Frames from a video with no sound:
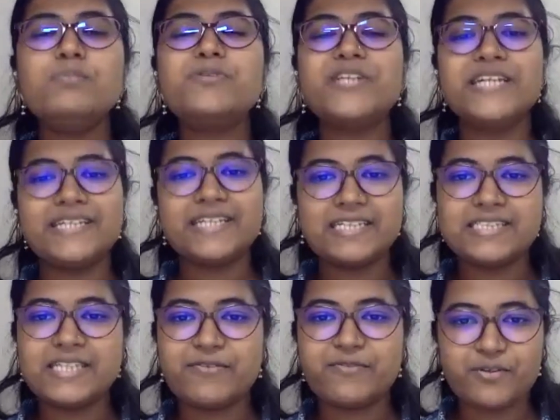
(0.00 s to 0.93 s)
Warm
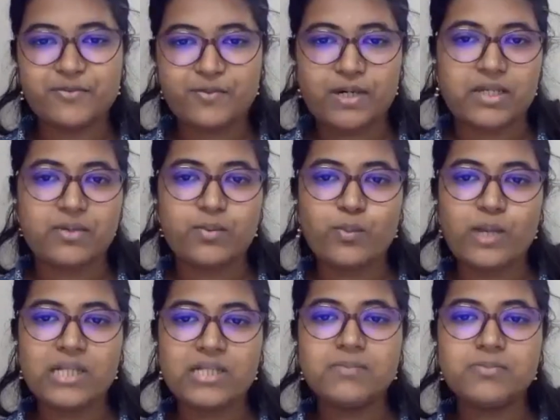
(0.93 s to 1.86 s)
greetings, everyone.
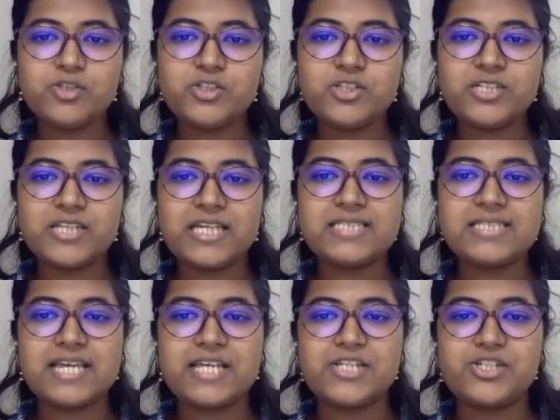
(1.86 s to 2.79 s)
Welcome to today's
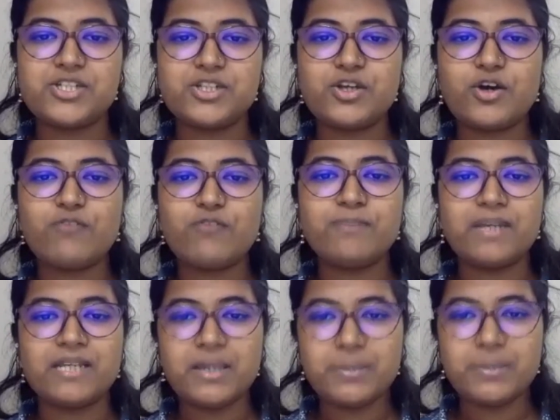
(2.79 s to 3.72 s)
session of
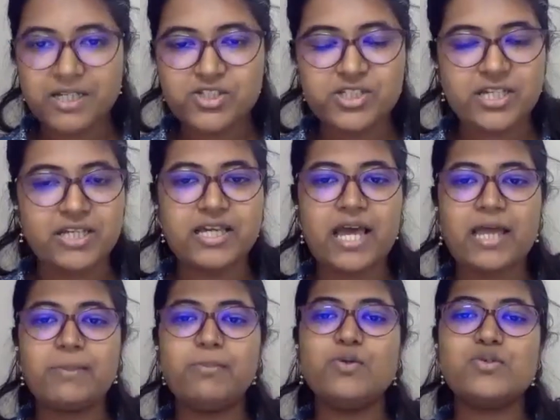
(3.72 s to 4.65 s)
Monday Munching
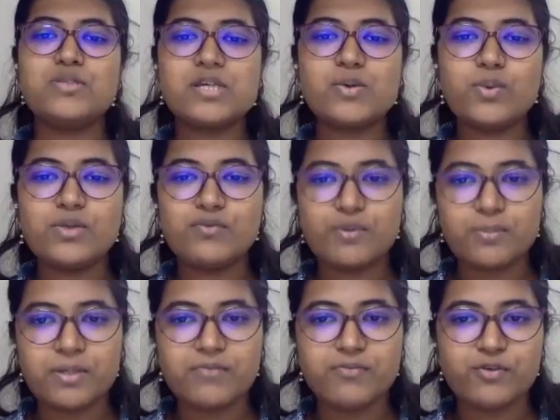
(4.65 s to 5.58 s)
and Musing with
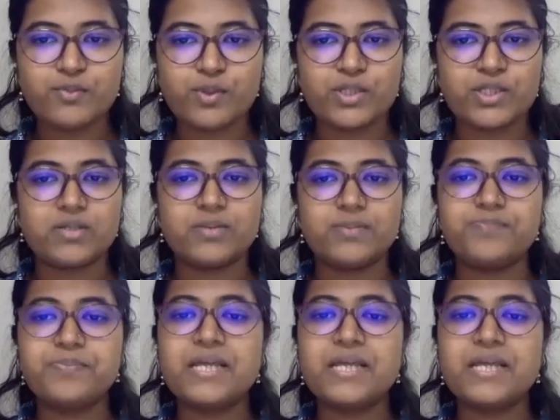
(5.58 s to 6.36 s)
Women for Water.